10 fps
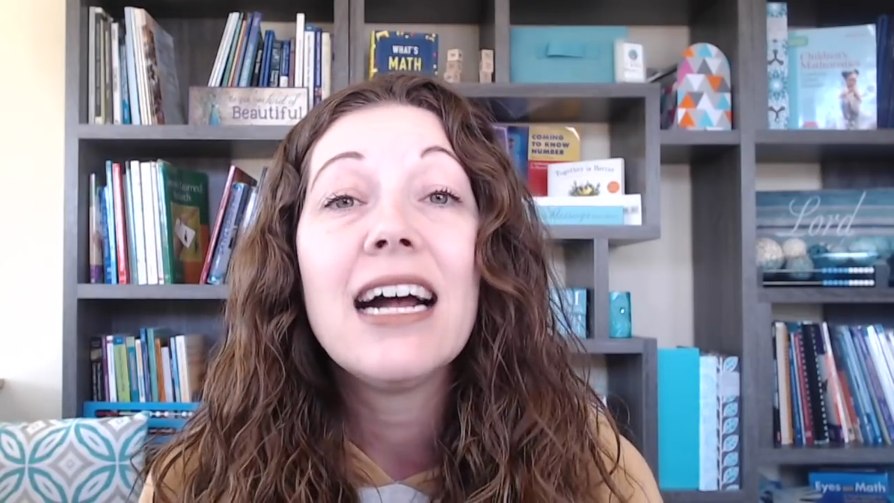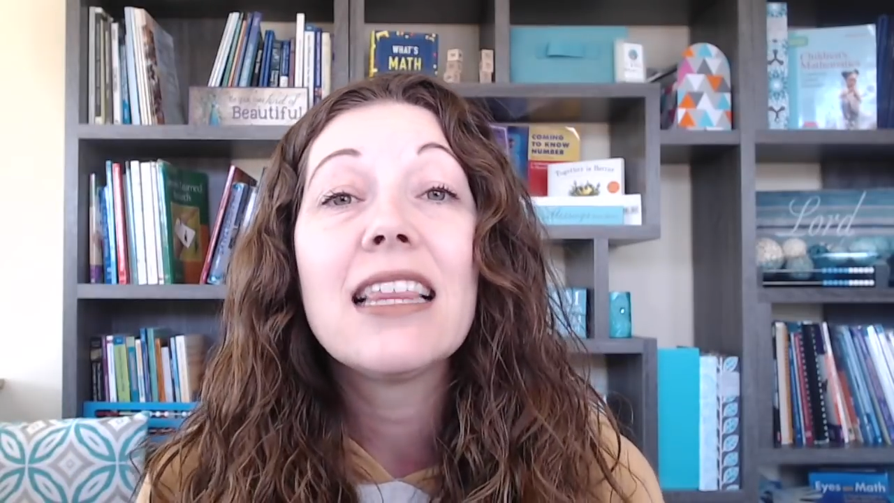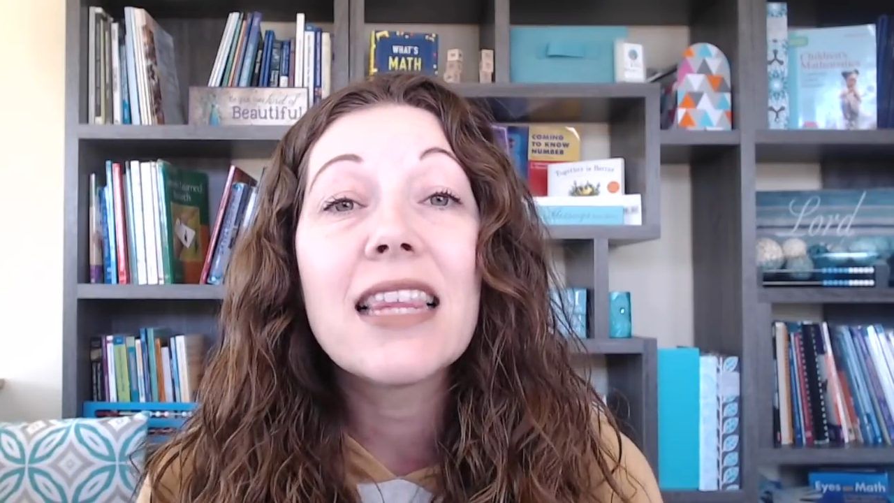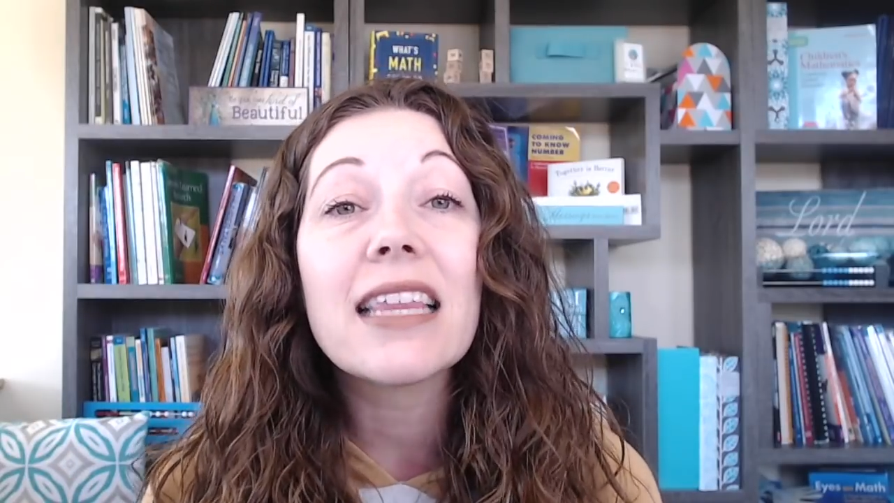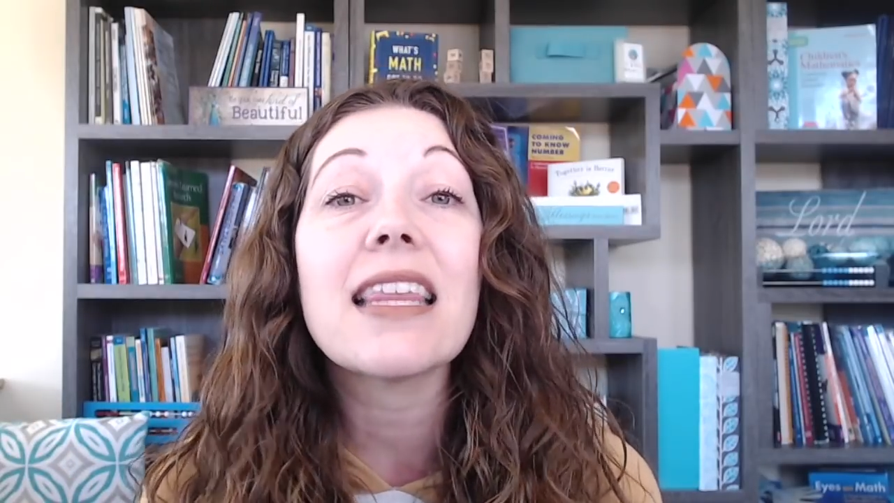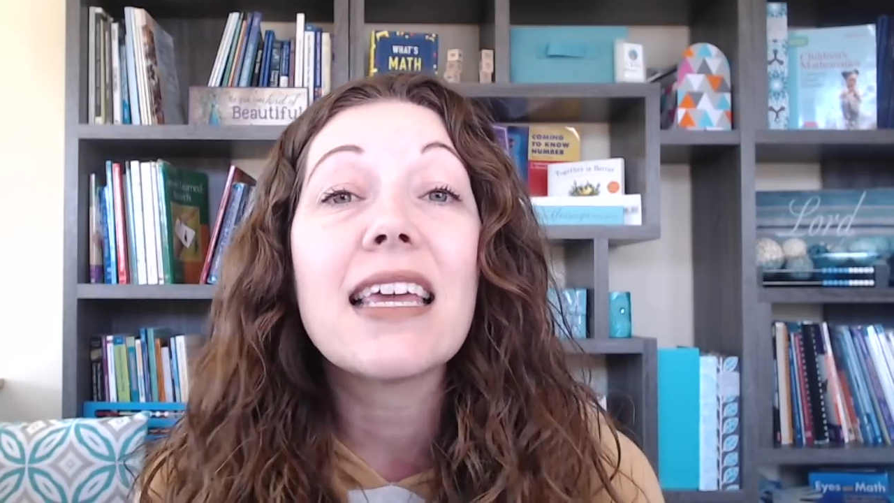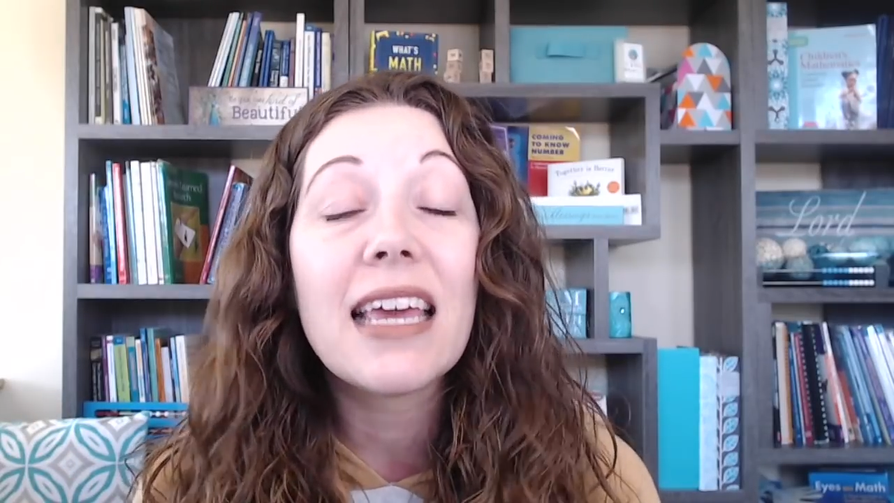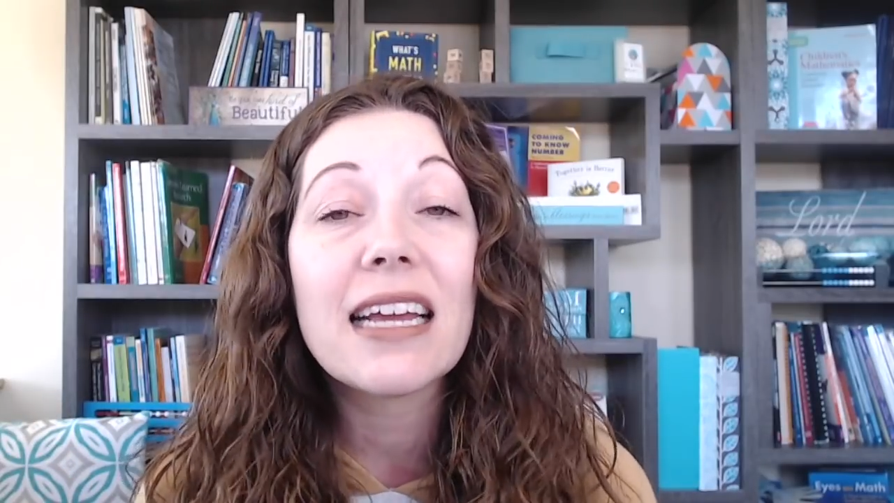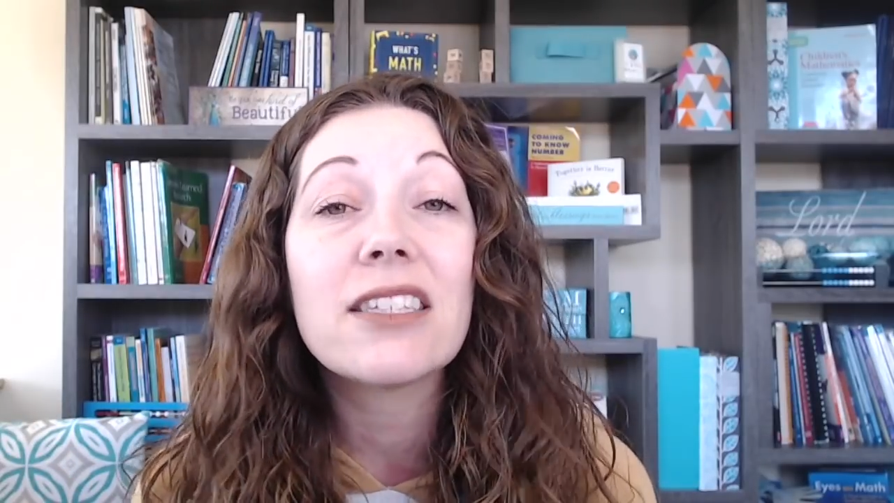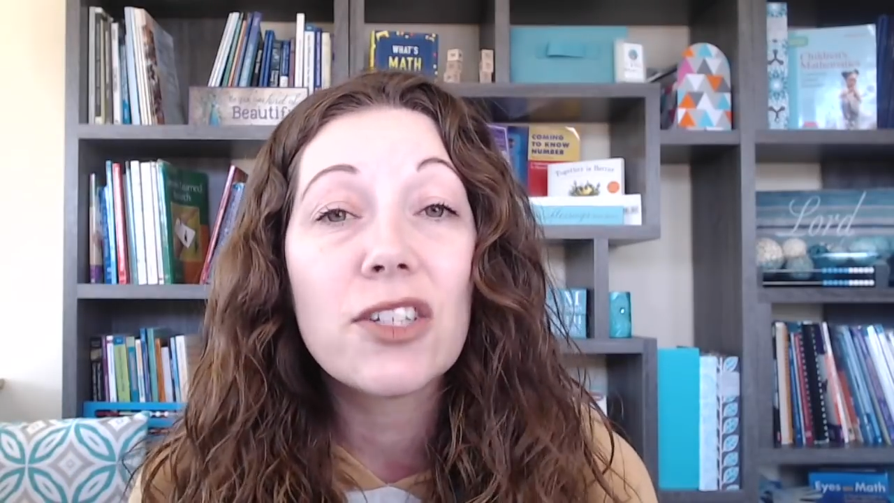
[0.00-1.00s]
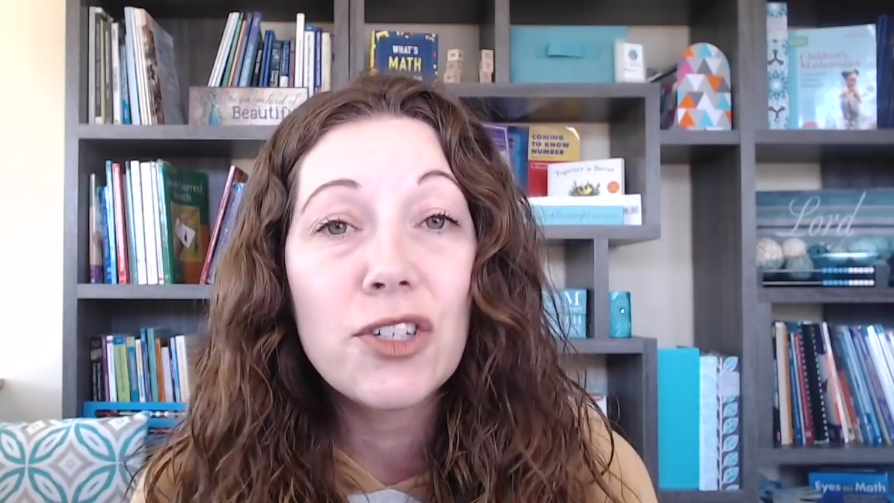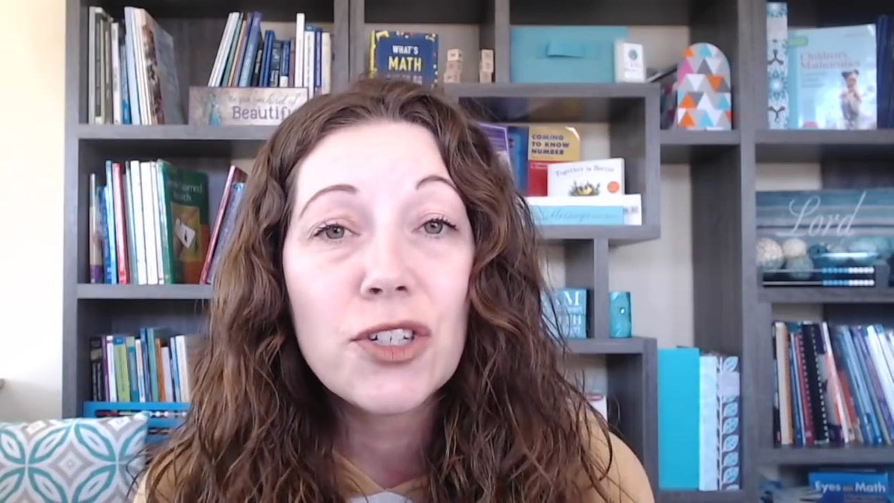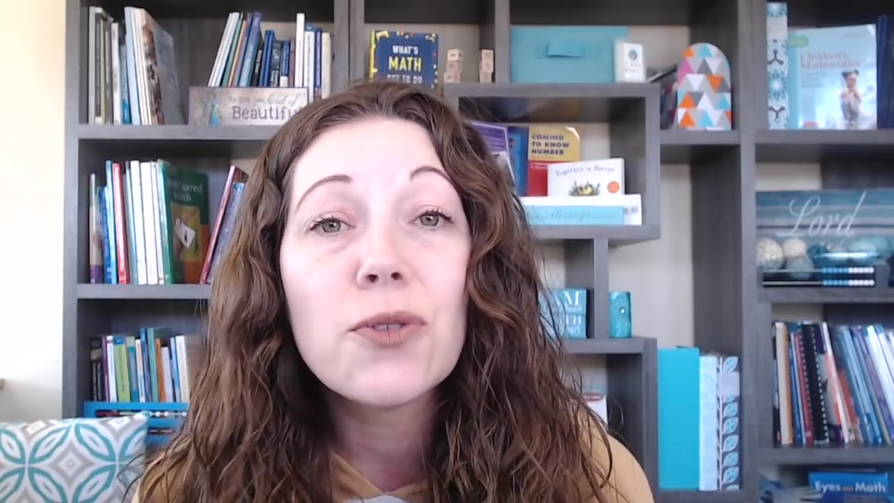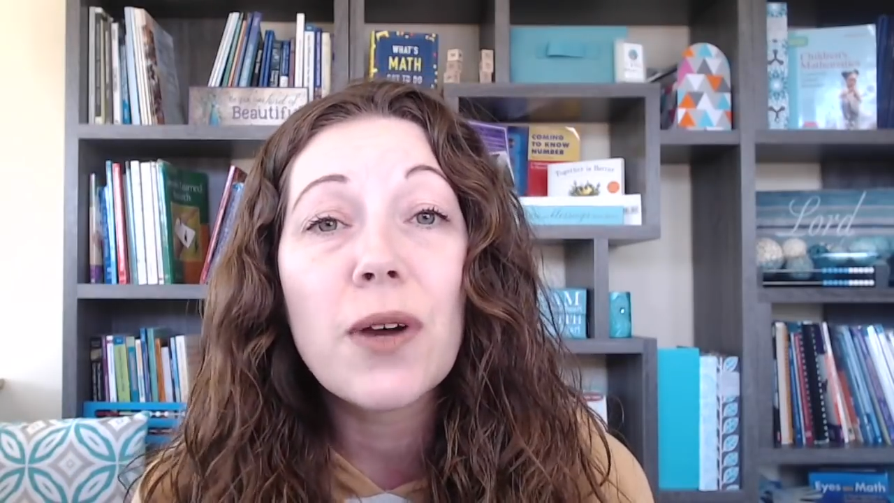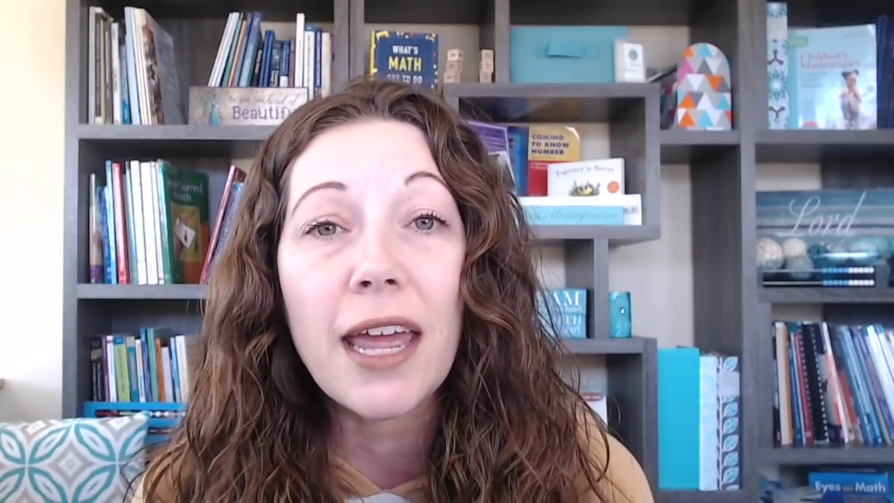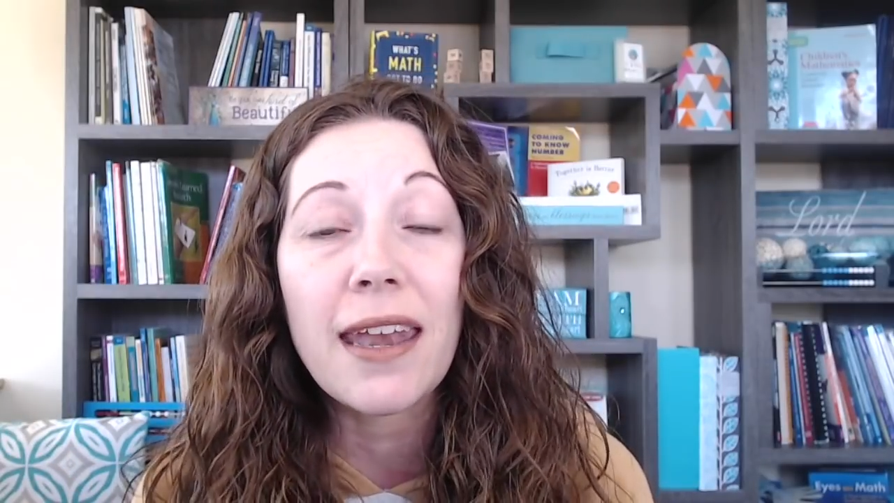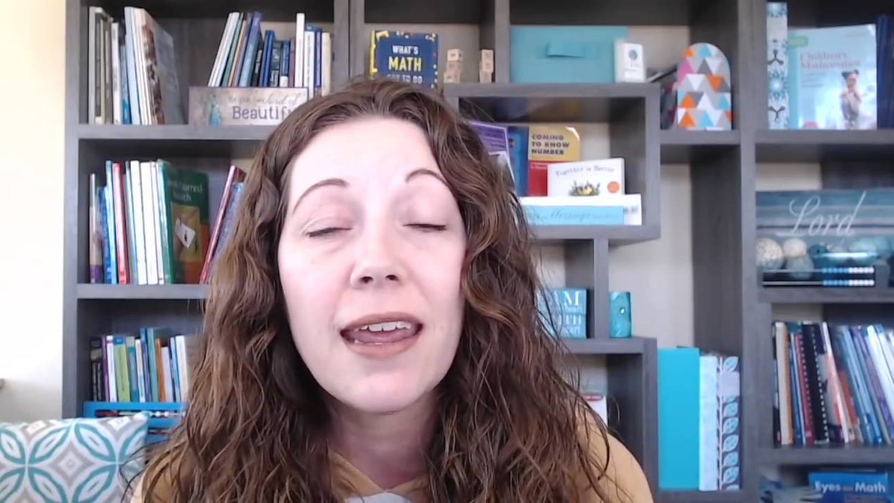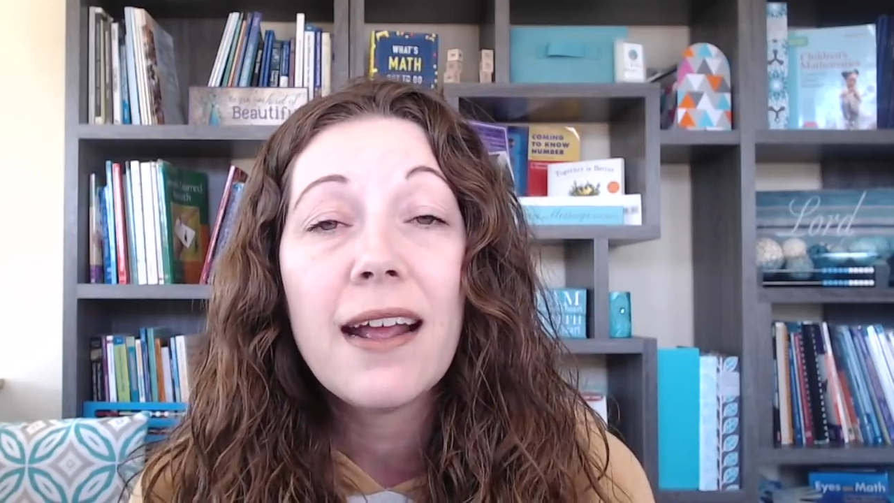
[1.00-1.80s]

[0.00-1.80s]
Let the kids do it.